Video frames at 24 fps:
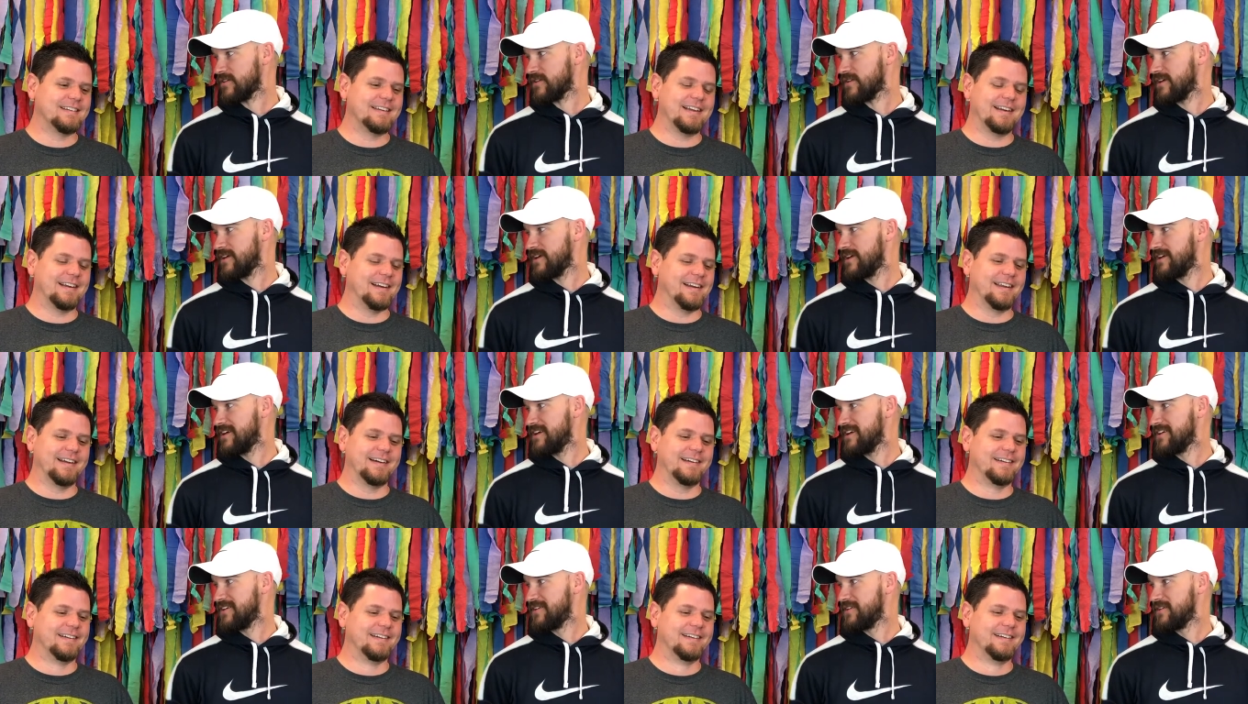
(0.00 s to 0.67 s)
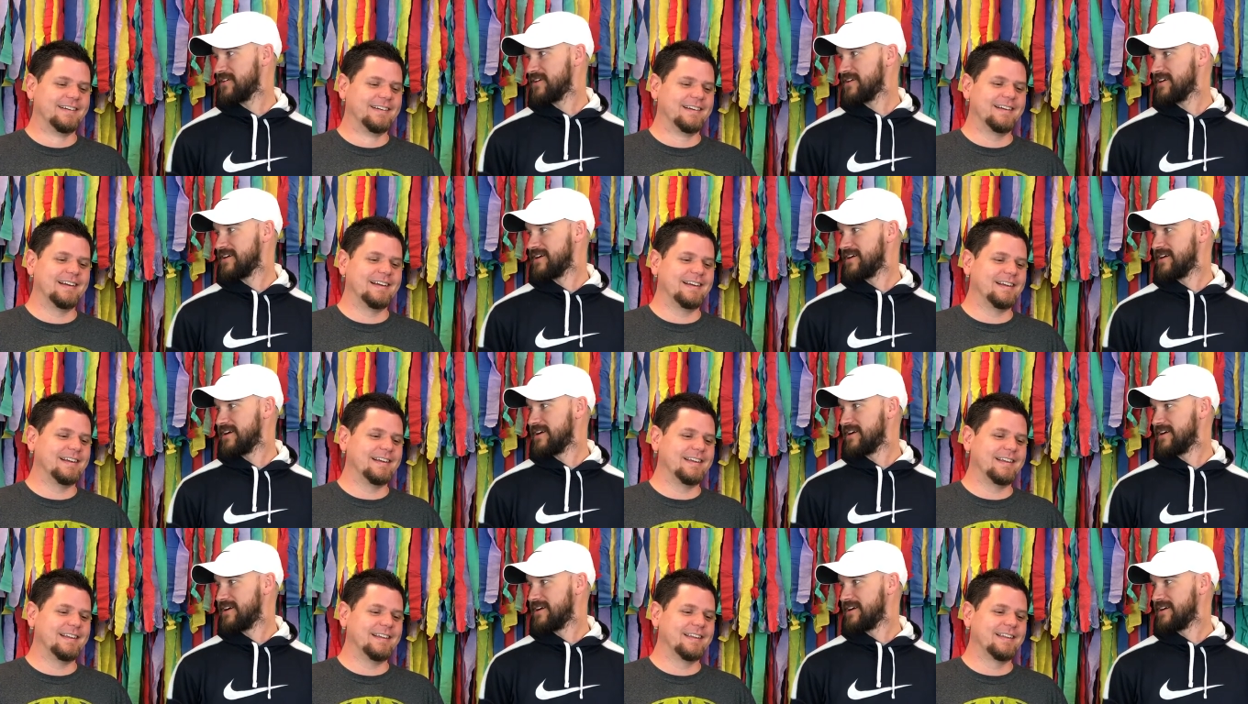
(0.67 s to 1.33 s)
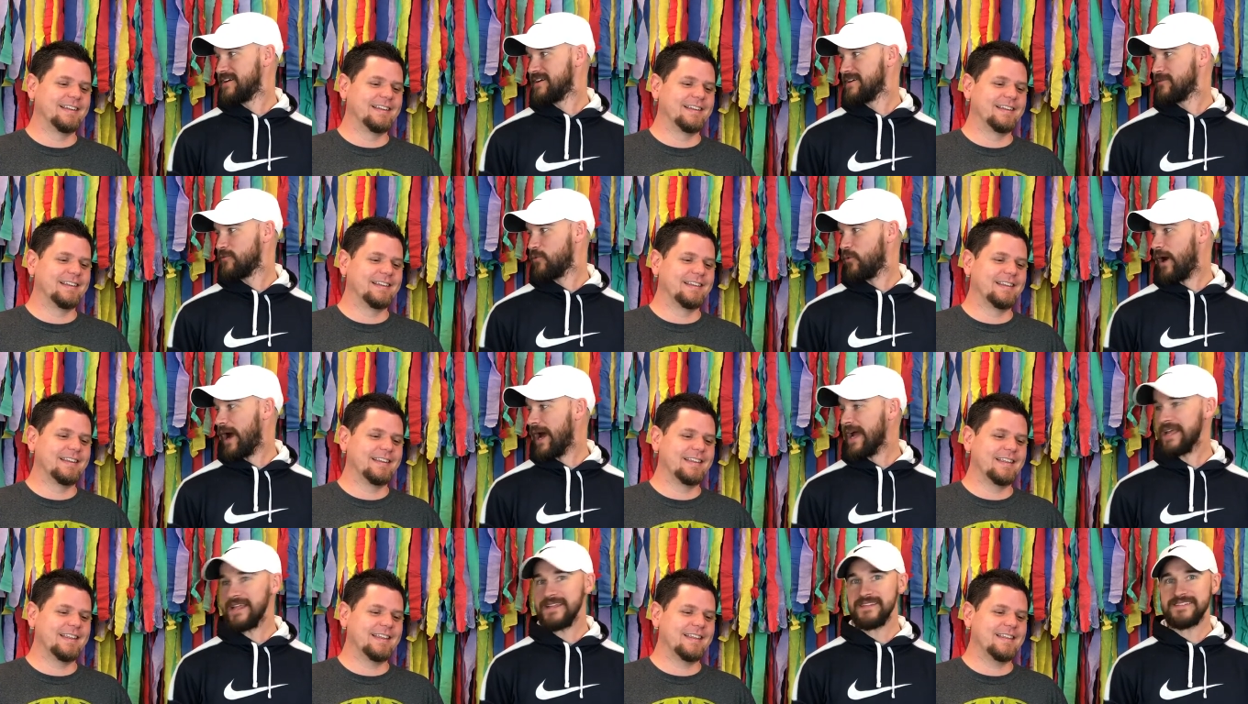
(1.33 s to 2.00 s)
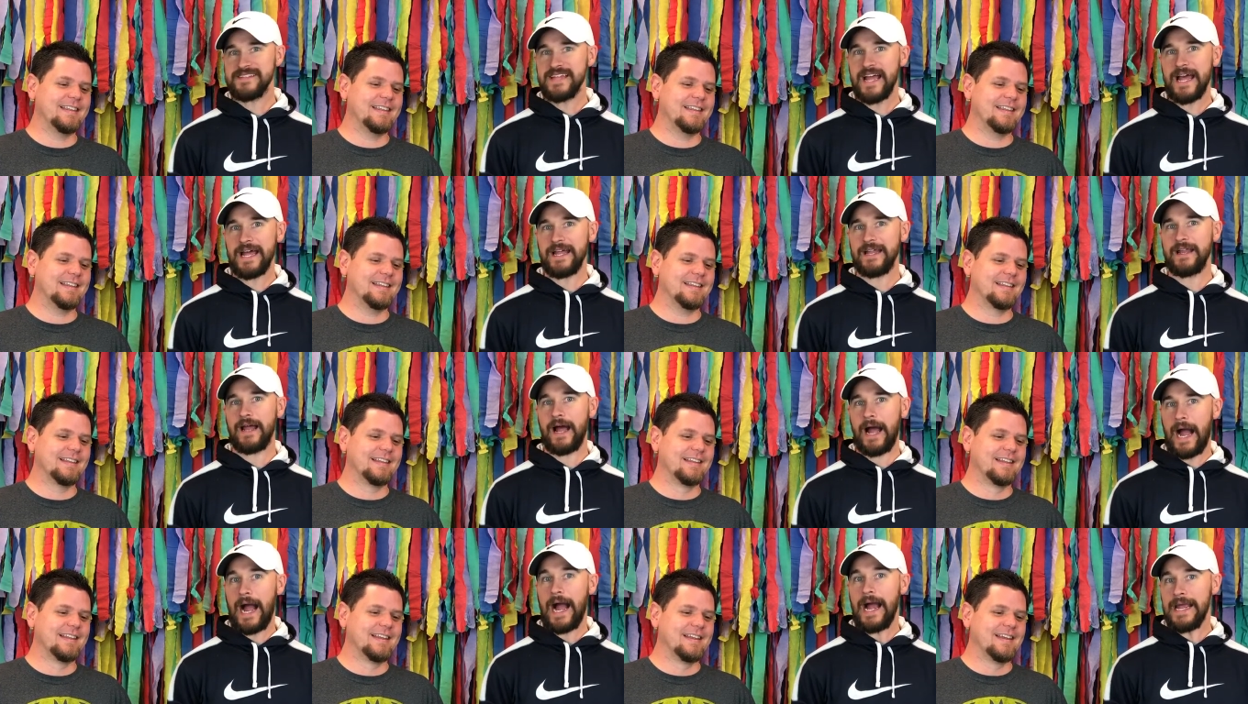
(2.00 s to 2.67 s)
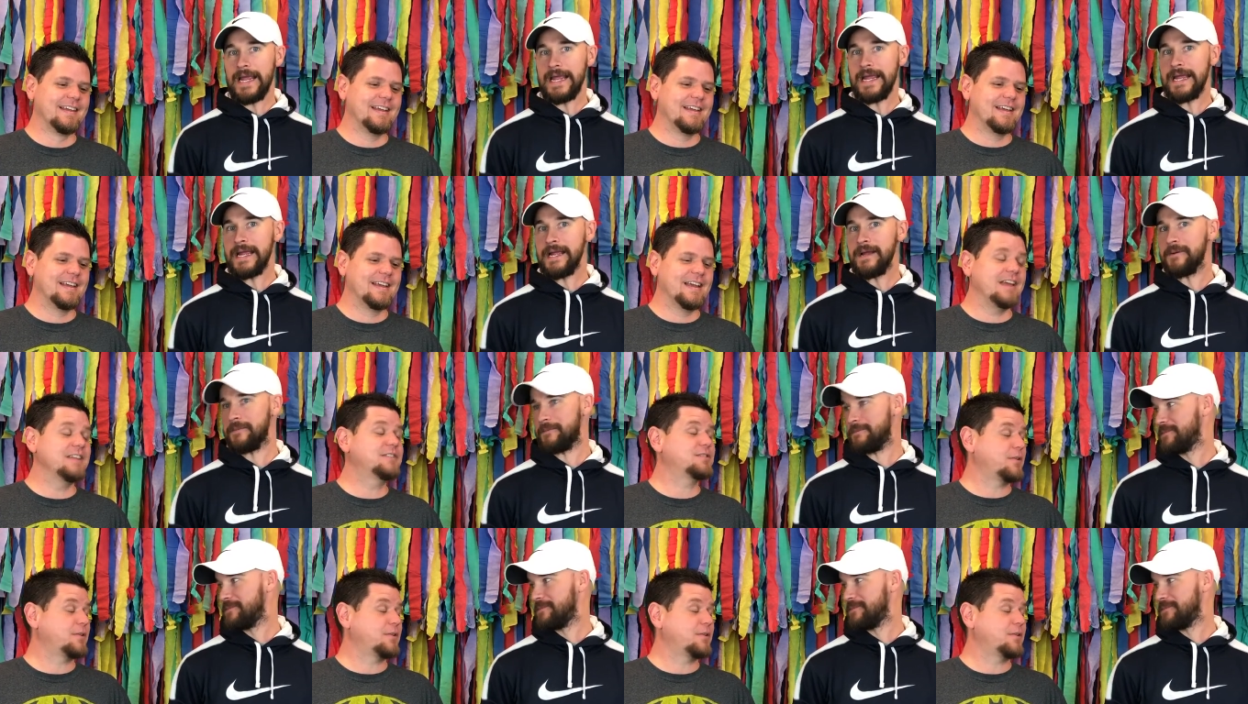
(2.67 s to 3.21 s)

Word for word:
Speaker 1: No, no, no. Uh, Why is that? I am. It's